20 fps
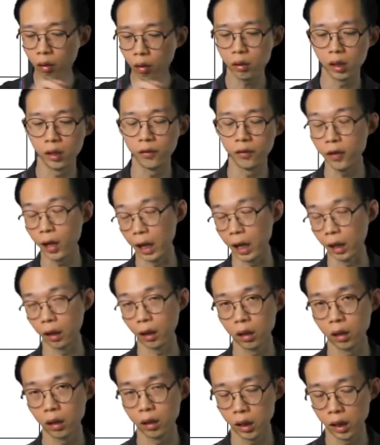effect
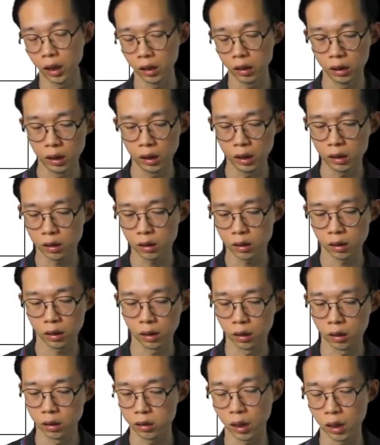that these
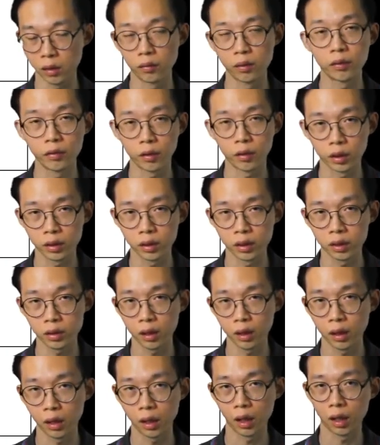several
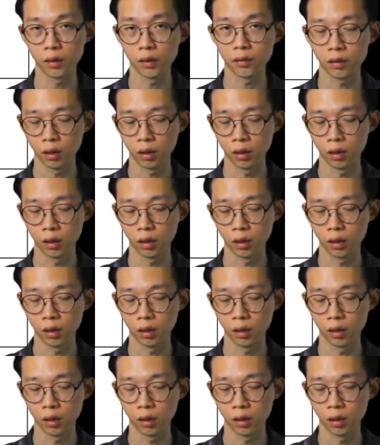forces have